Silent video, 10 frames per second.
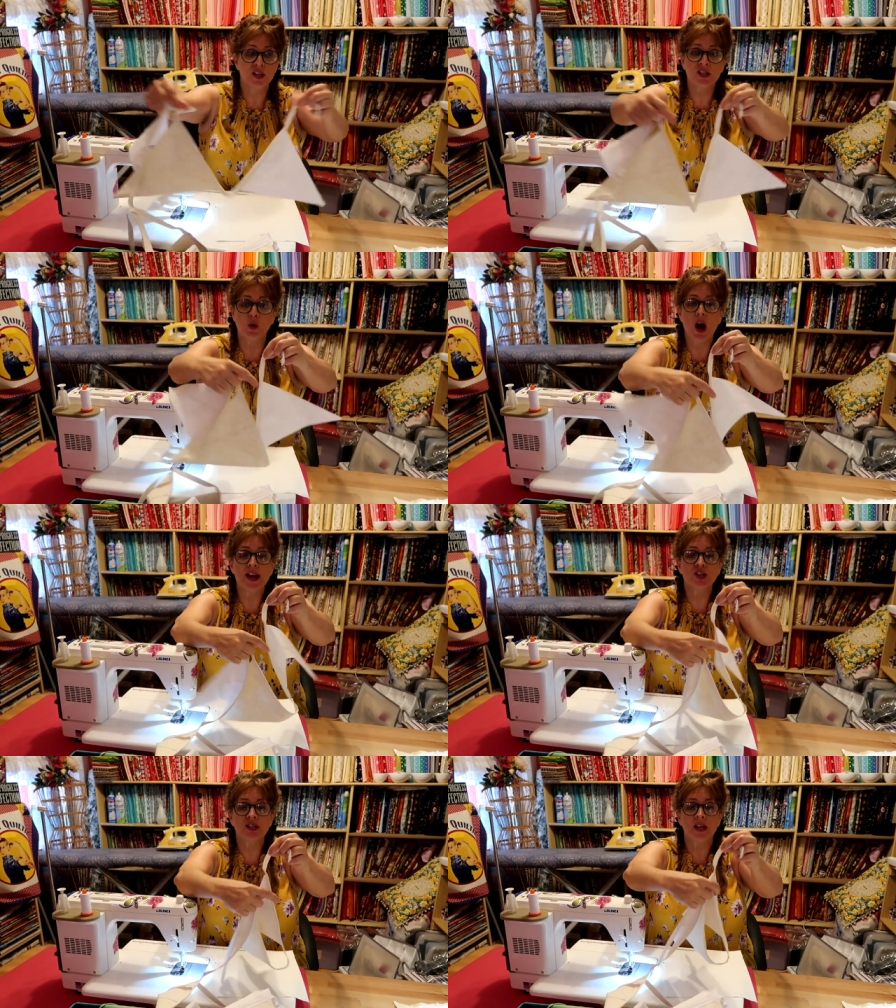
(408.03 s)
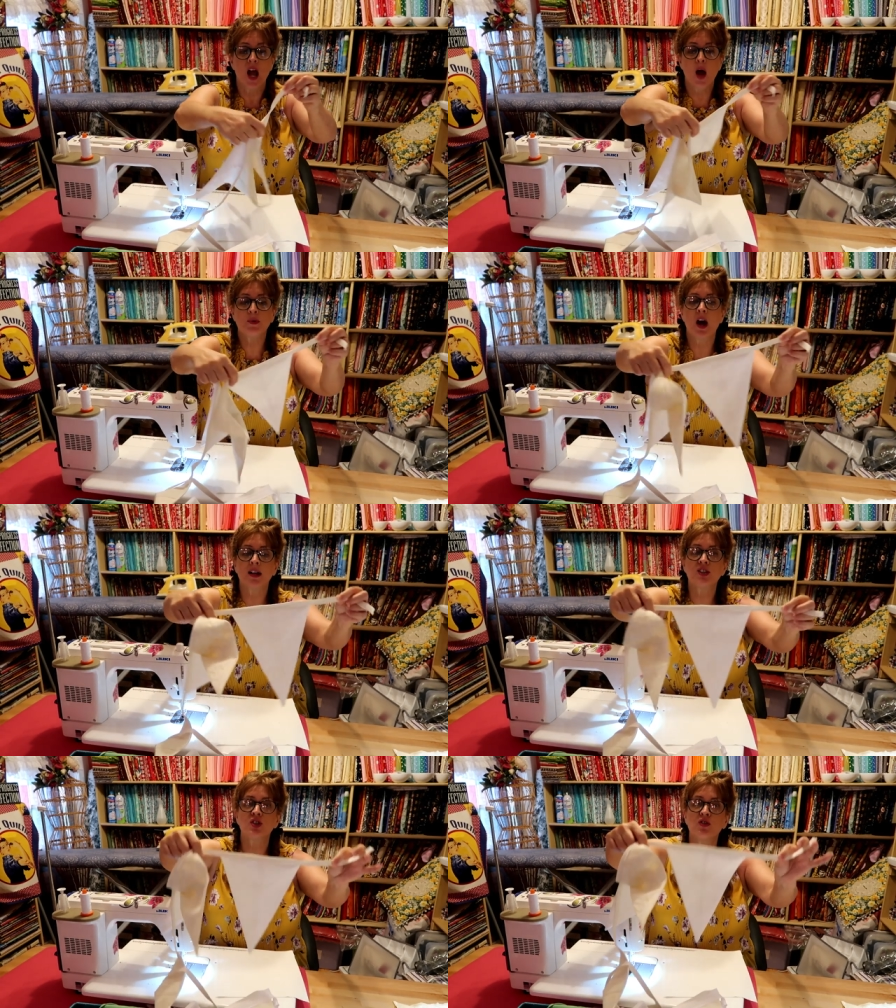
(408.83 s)
So I just, I'm
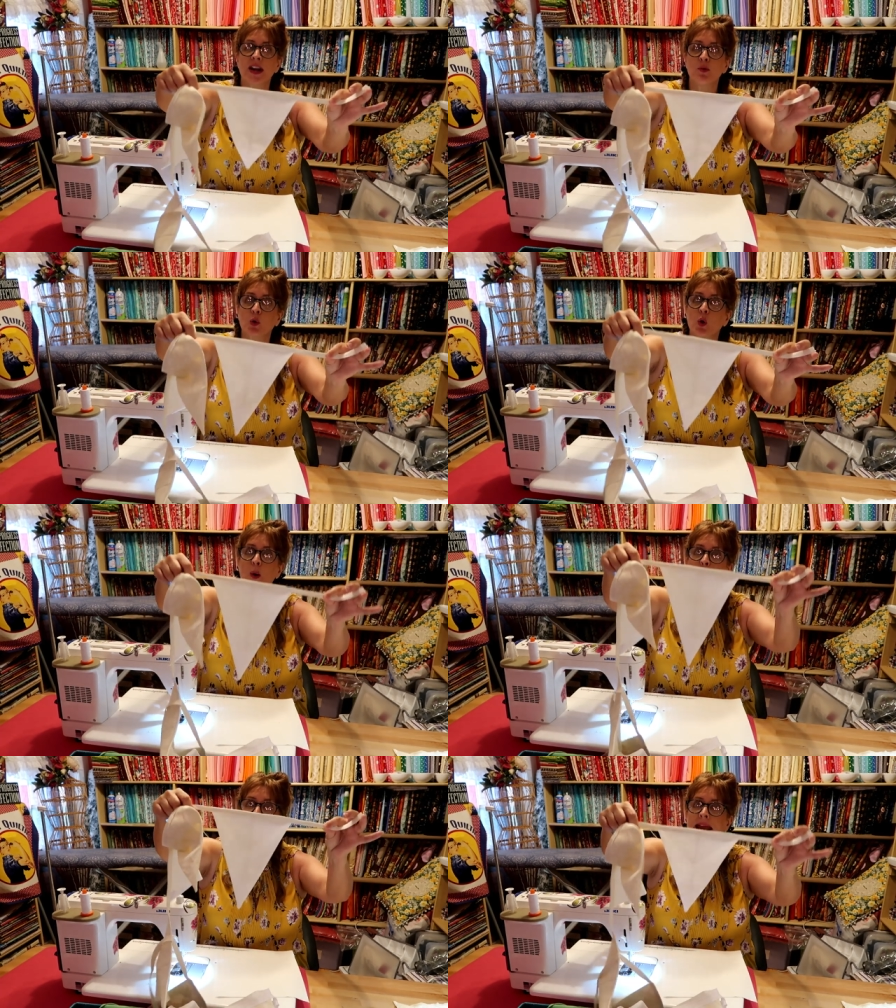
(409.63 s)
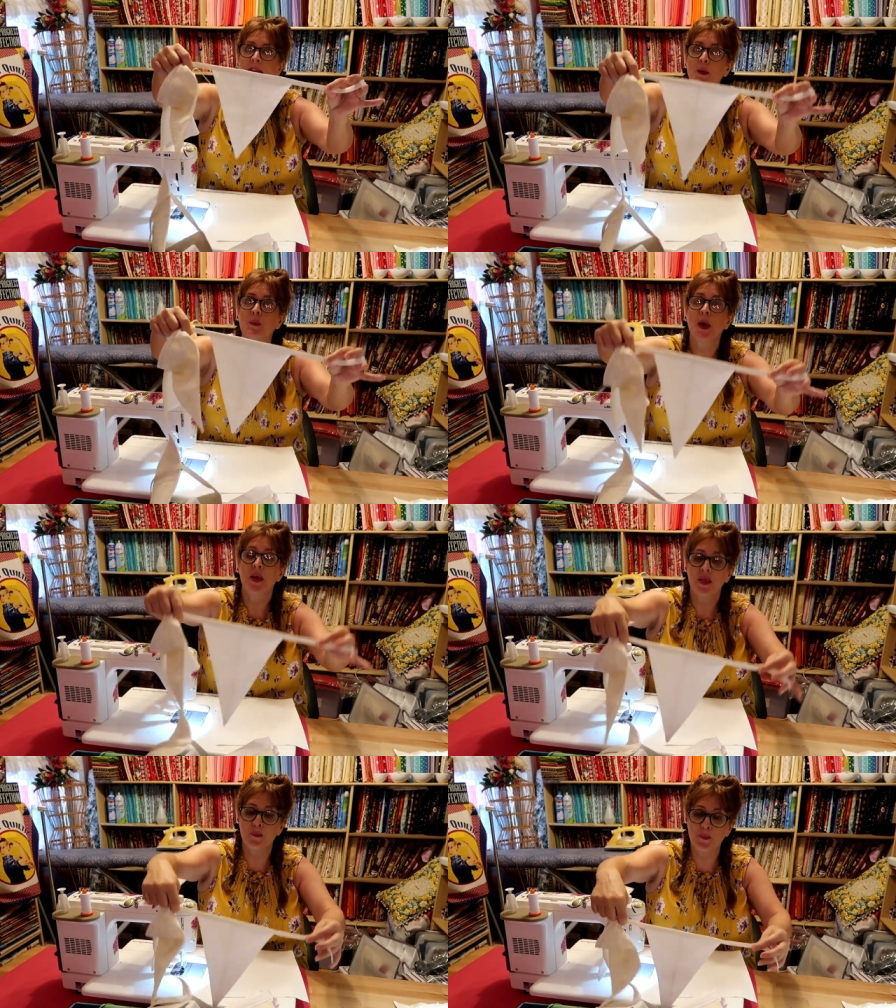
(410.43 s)
concentrating more on making the,
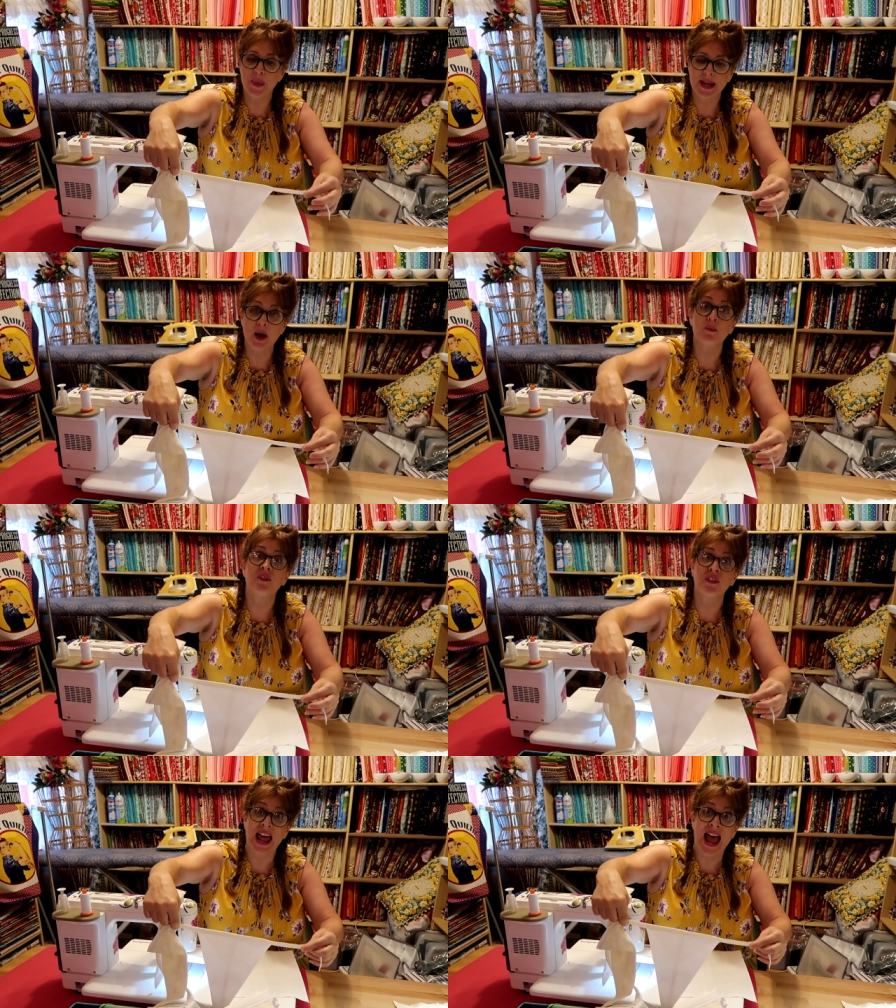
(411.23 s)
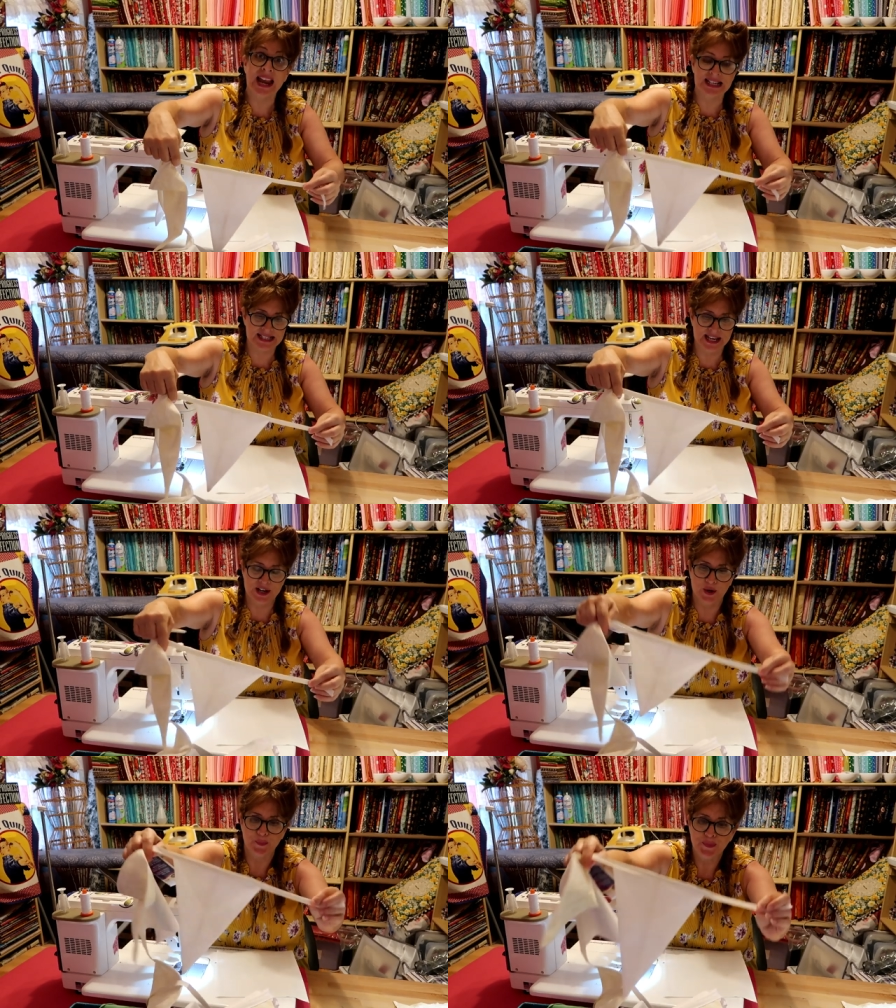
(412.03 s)
the, the um, flags
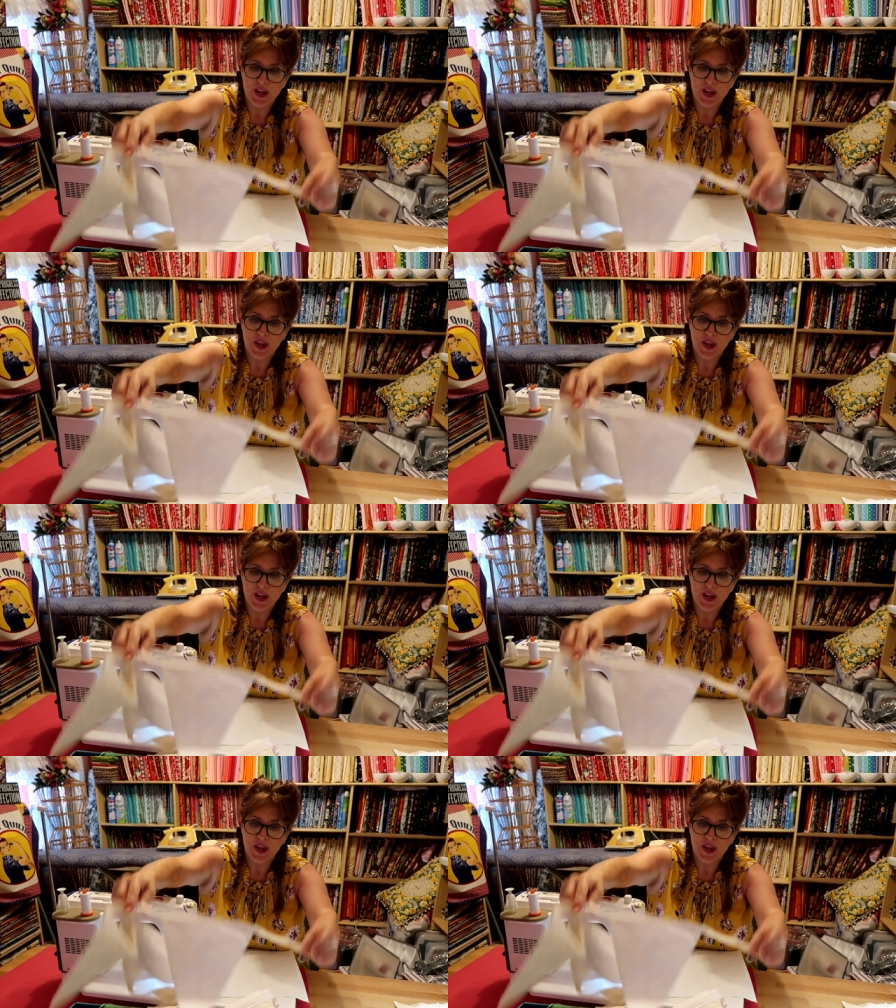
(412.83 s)
here.